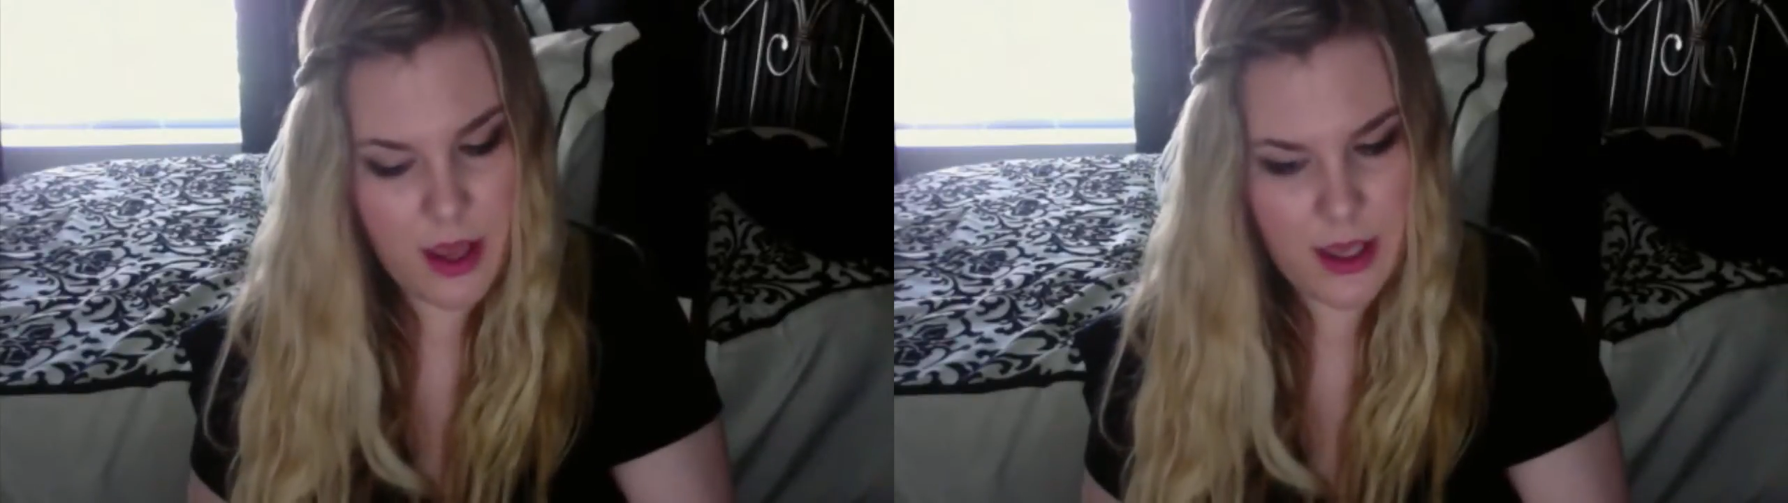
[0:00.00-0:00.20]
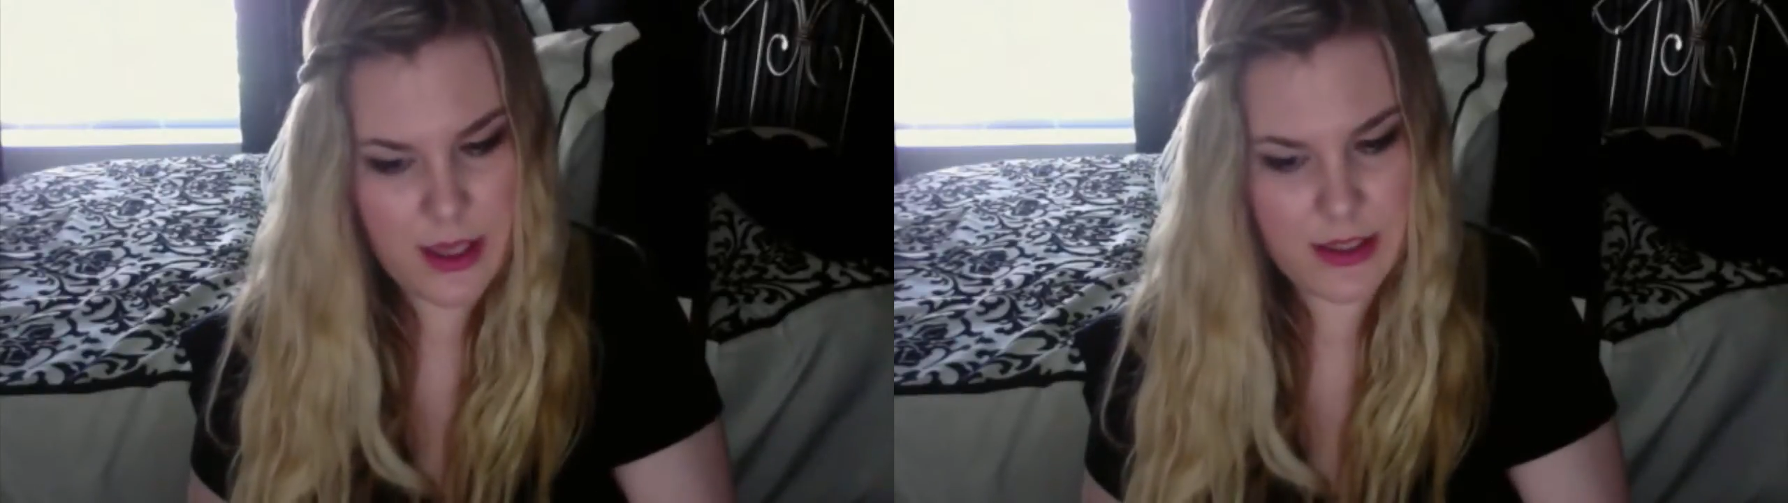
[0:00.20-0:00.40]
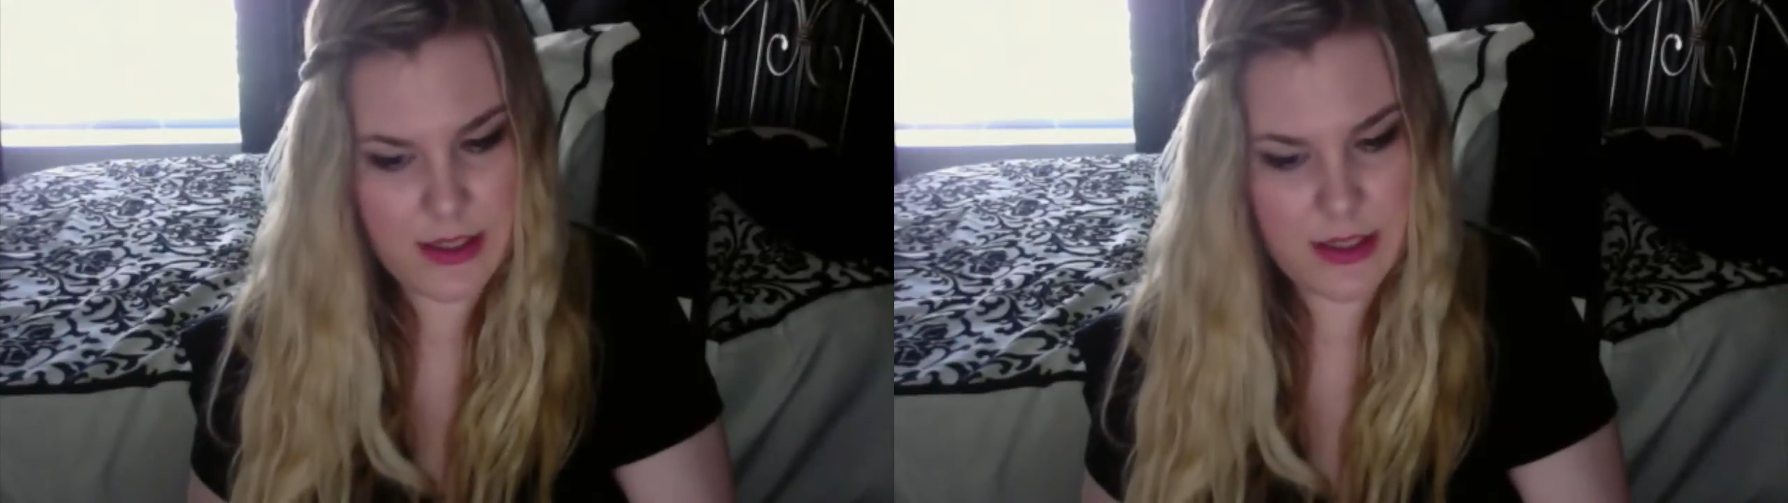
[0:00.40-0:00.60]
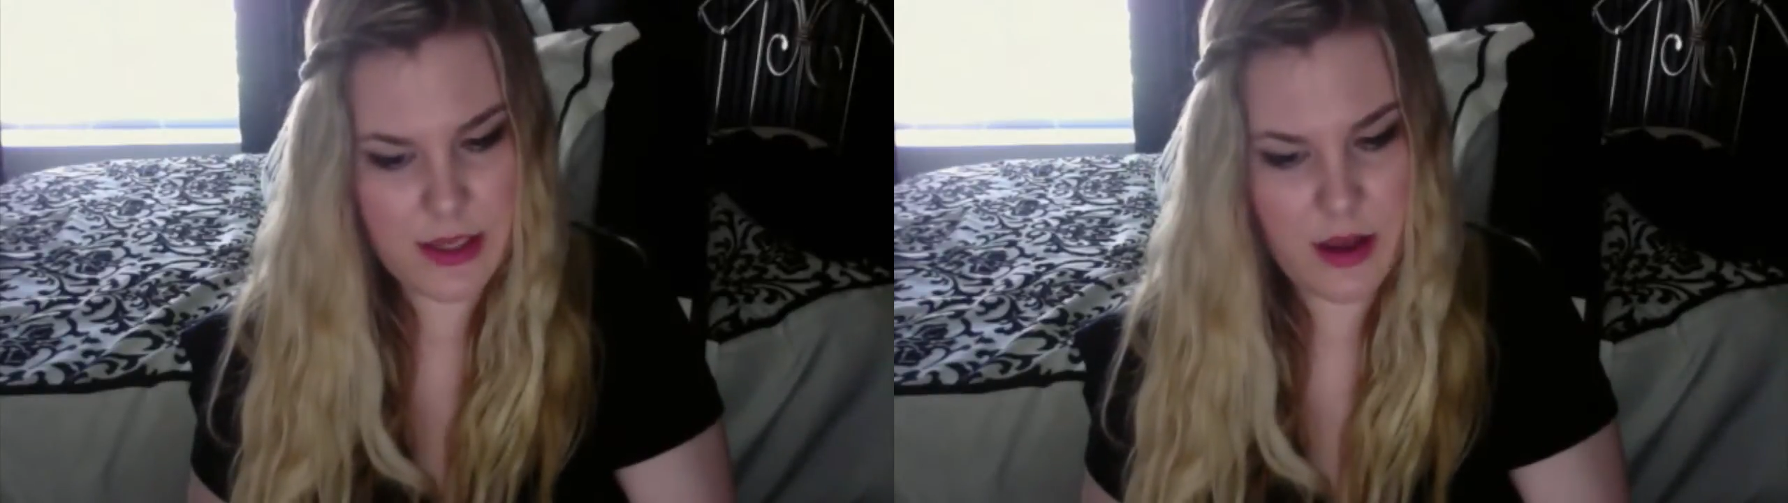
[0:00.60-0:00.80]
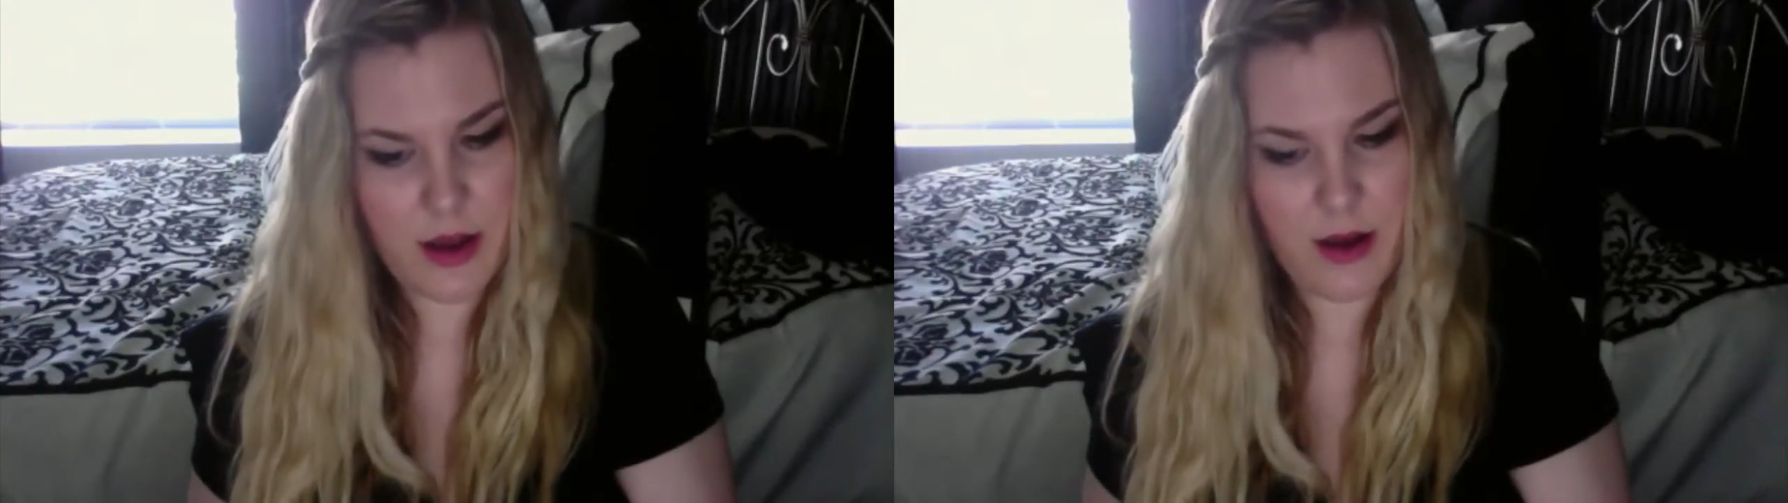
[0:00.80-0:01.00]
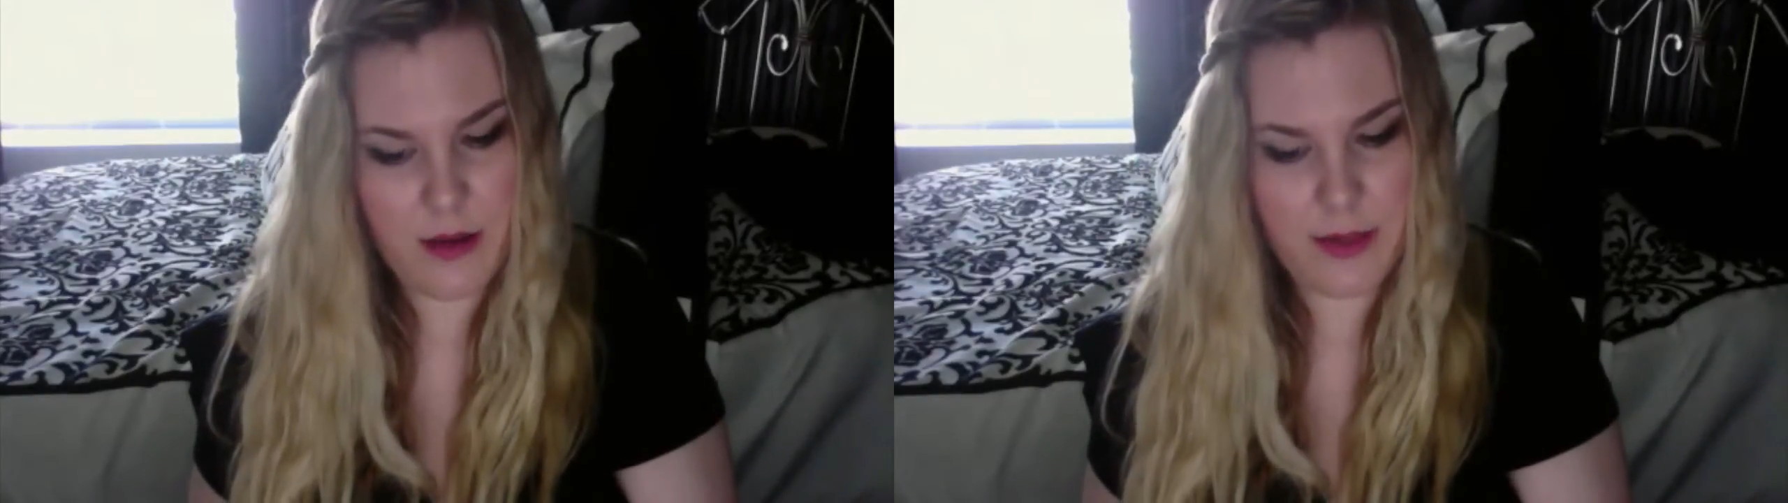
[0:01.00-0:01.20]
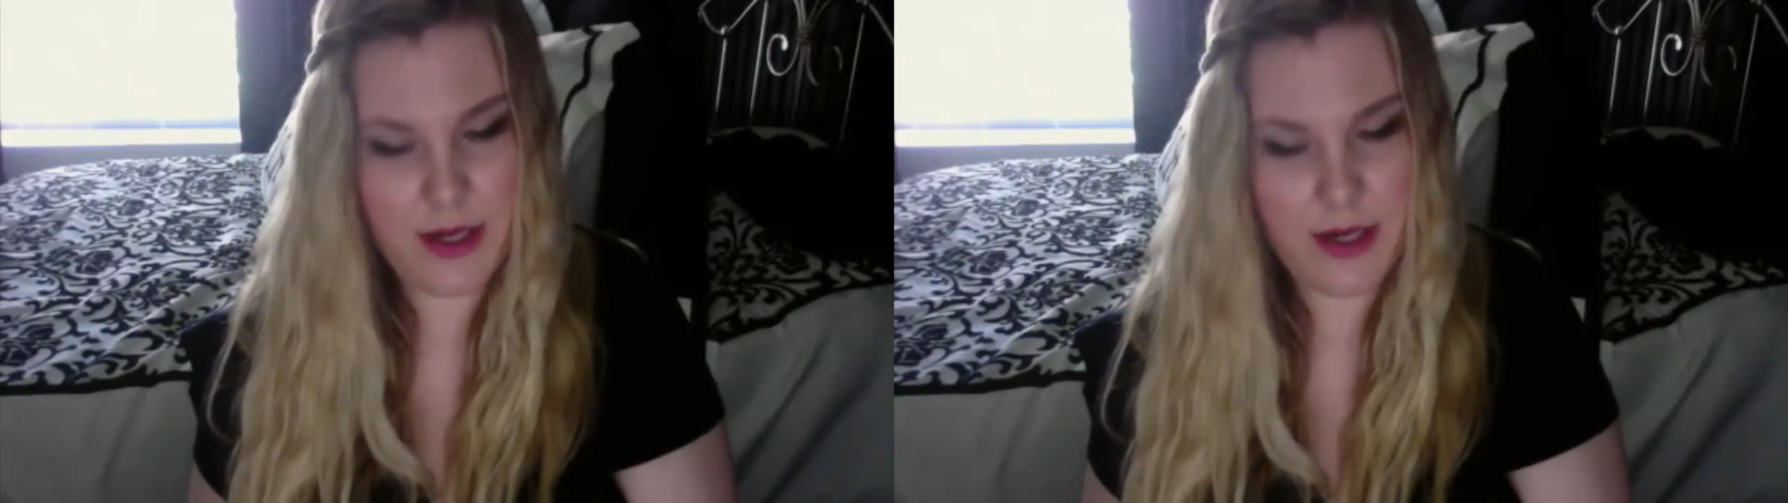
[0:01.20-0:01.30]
is um, it